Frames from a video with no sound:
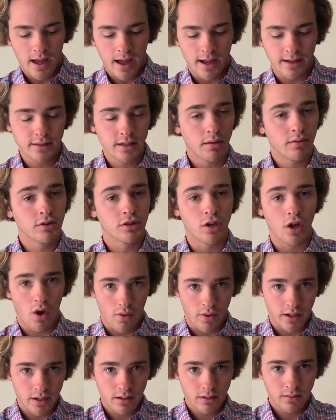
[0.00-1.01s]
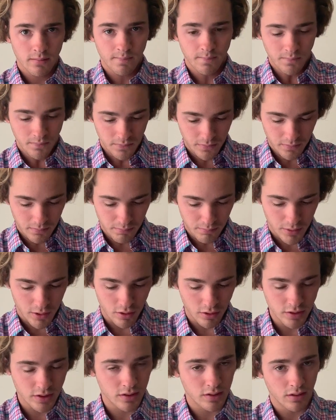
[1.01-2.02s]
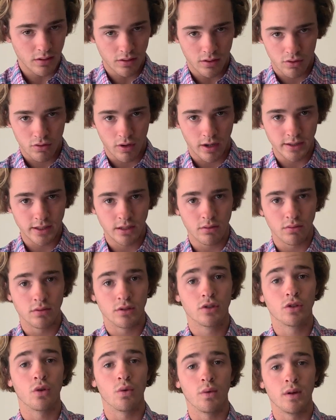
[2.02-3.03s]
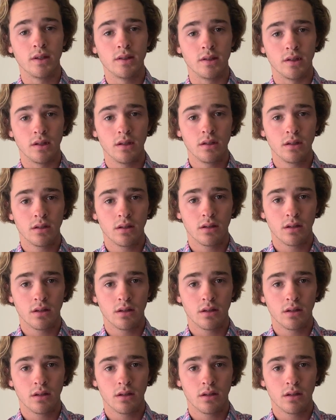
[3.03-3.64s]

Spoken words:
As I was going, because the criteria was too easy,